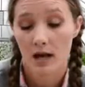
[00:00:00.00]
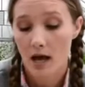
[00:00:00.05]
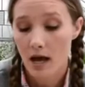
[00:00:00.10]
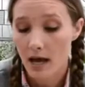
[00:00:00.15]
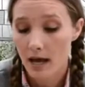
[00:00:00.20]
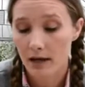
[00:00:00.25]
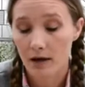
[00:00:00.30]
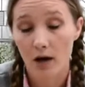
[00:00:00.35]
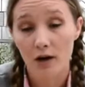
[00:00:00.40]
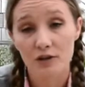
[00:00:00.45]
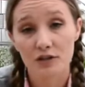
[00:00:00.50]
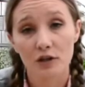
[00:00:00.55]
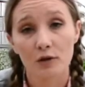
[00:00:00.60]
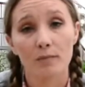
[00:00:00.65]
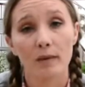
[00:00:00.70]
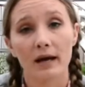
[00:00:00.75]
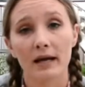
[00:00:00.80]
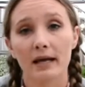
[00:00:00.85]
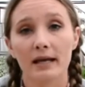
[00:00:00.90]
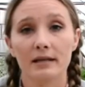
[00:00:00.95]
It also
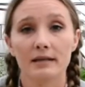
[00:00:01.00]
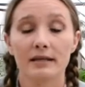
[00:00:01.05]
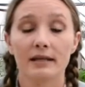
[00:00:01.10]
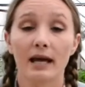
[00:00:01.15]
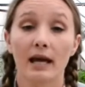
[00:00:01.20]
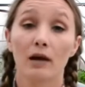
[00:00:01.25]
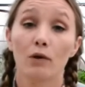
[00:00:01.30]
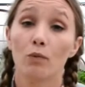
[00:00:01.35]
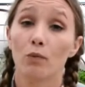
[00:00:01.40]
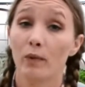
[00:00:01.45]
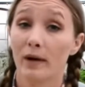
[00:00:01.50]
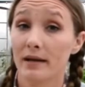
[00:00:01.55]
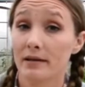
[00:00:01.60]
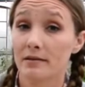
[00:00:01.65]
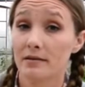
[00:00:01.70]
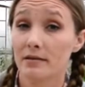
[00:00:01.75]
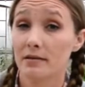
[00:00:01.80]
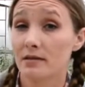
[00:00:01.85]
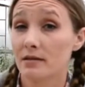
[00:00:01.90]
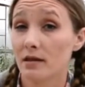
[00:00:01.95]
might indicate when
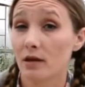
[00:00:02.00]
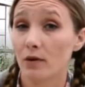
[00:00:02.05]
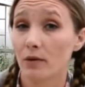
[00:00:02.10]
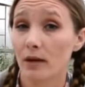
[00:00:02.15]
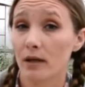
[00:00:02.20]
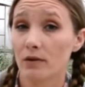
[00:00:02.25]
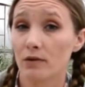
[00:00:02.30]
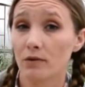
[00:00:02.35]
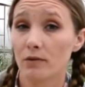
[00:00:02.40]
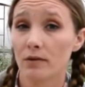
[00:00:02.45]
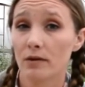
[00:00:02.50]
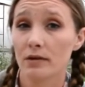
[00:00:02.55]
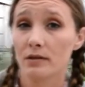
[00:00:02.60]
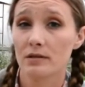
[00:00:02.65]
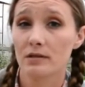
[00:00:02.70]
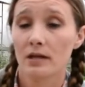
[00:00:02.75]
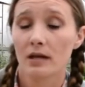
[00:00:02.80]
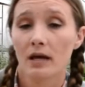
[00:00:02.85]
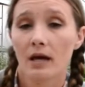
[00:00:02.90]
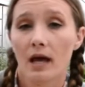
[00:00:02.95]
to sow indoors,
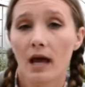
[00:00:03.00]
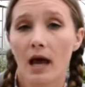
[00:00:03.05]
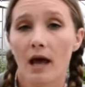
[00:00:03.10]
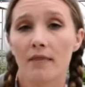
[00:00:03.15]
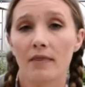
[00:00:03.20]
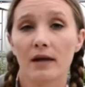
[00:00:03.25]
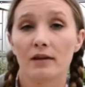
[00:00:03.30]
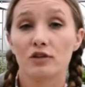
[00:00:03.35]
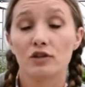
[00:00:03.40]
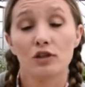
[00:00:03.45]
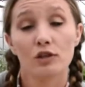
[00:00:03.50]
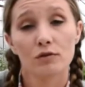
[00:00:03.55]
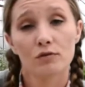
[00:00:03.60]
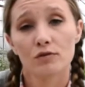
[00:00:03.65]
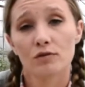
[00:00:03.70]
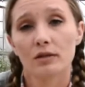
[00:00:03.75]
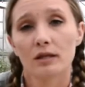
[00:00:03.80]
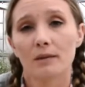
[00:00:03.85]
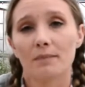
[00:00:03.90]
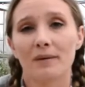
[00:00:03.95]
and that's
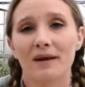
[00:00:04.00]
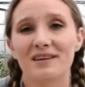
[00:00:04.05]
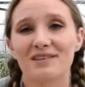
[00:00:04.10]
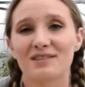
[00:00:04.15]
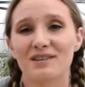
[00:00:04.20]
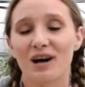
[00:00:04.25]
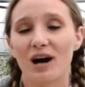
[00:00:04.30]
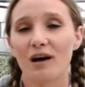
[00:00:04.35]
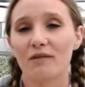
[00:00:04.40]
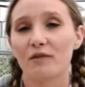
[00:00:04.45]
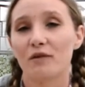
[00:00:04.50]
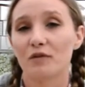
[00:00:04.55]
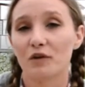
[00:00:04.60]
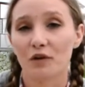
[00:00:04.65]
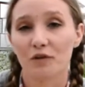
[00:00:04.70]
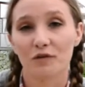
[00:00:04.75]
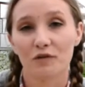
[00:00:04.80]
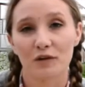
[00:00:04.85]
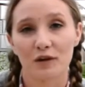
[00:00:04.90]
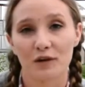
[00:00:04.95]
usually based off of your
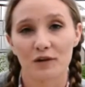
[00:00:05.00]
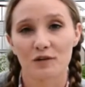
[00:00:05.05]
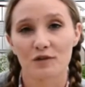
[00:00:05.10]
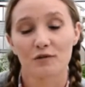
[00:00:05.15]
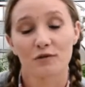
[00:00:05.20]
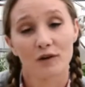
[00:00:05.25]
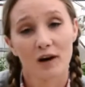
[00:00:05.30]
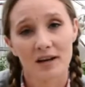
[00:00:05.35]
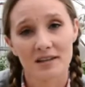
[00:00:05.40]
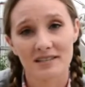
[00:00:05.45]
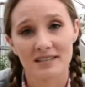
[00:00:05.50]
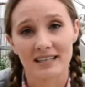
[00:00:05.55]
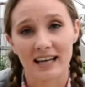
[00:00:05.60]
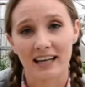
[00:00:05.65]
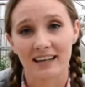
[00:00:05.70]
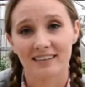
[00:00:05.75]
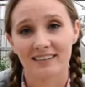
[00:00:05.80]
first frost date.